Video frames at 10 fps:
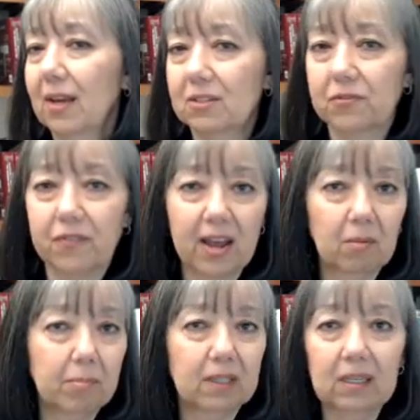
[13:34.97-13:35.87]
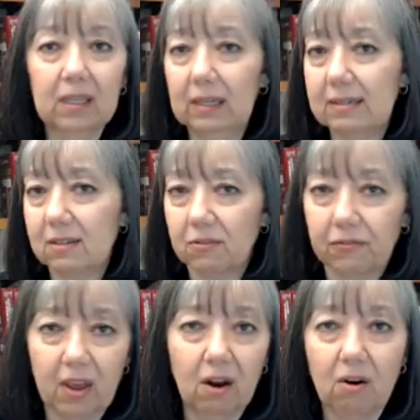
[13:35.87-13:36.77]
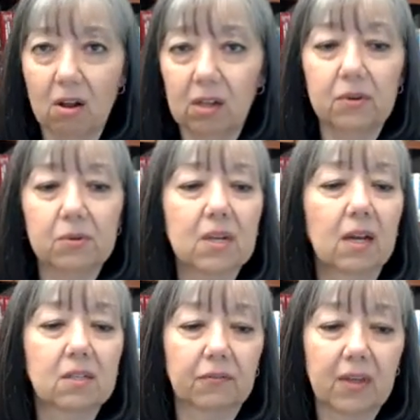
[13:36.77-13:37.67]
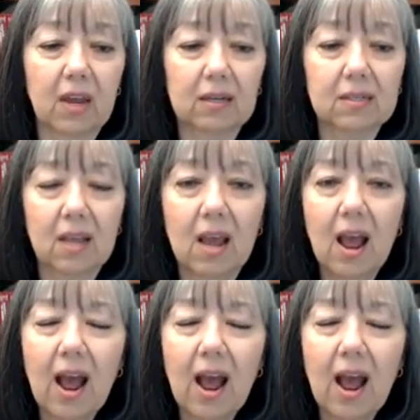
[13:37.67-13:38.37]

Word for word: its viability, is it fair, all of those kinds of things,